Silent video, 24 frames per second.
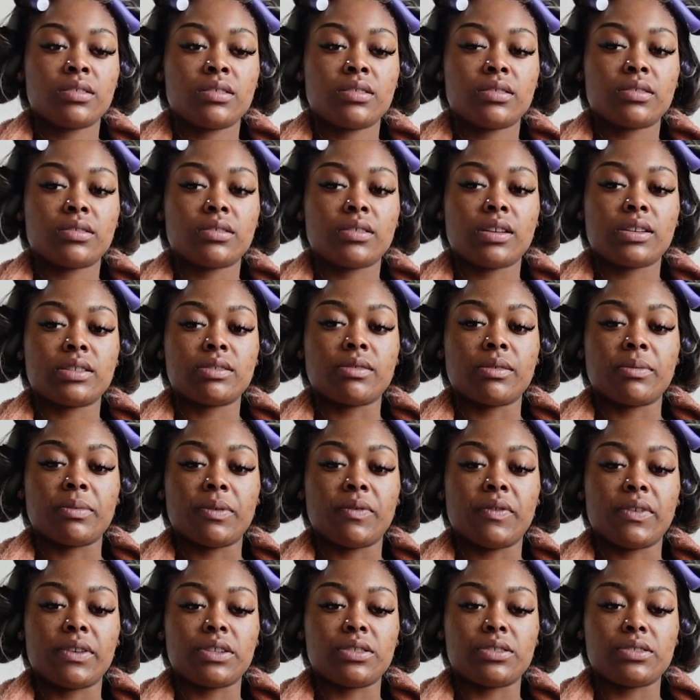so that's what we're
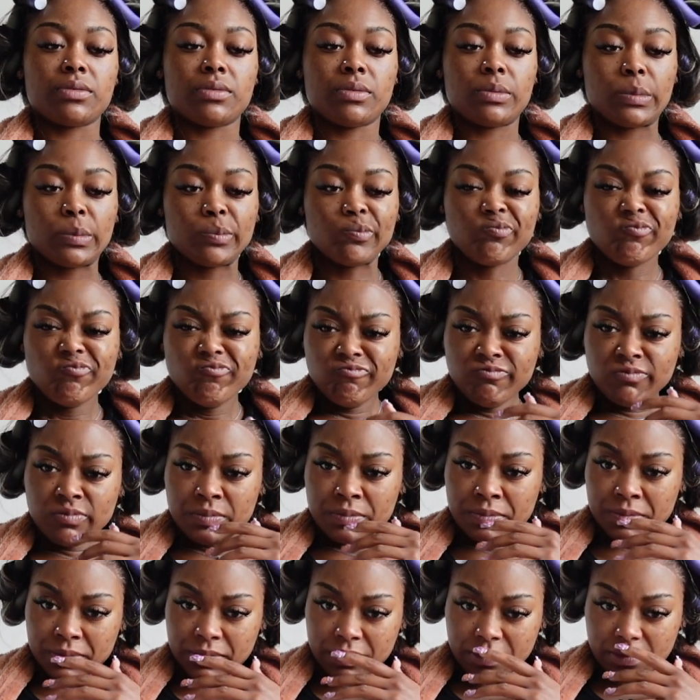finna
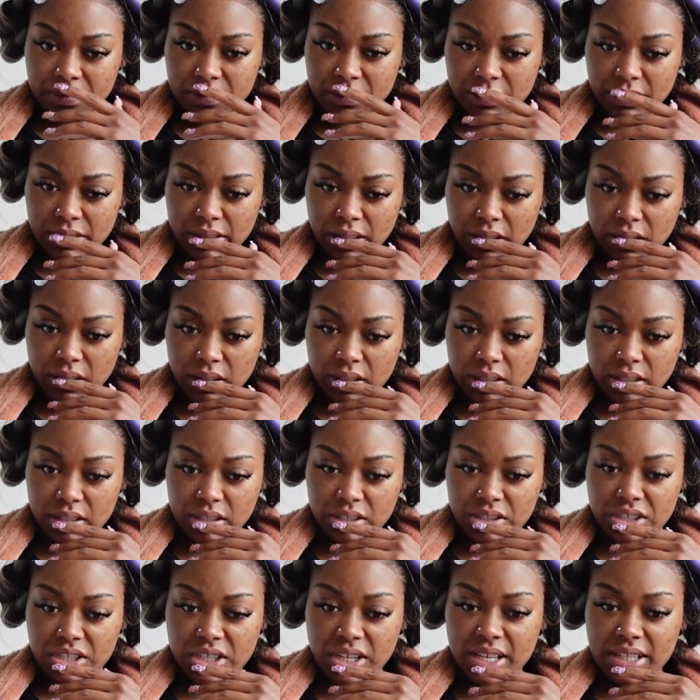do.
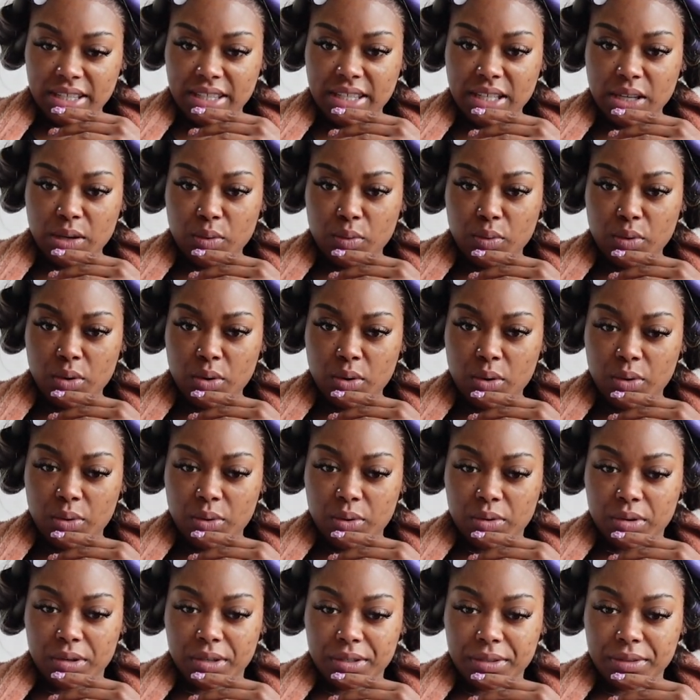Jesse
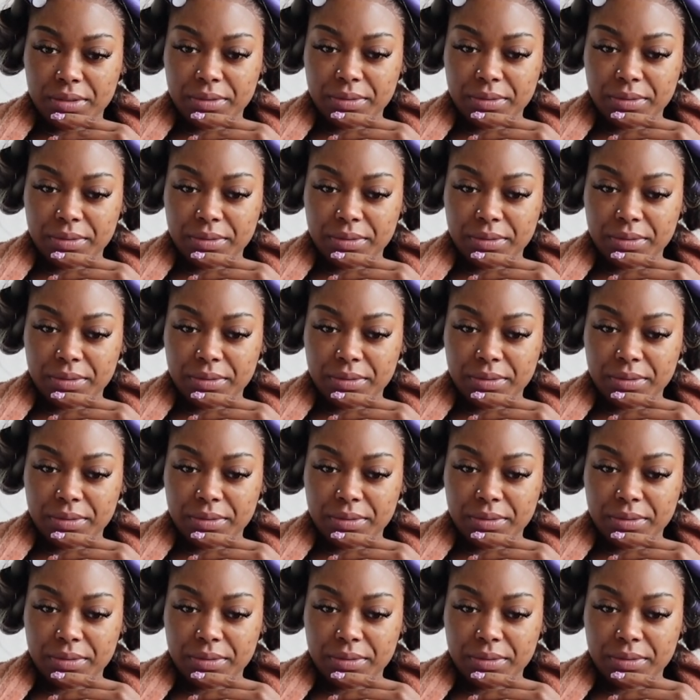Woo.